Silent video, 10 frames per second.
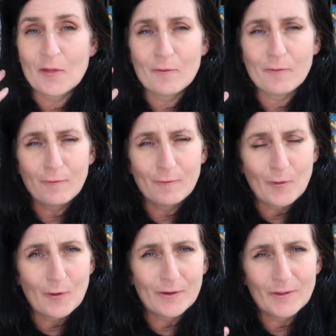the
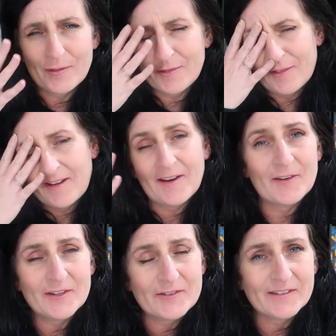fourth
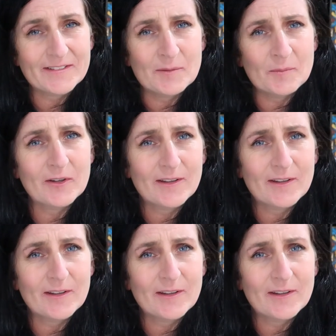Harry Dresden book.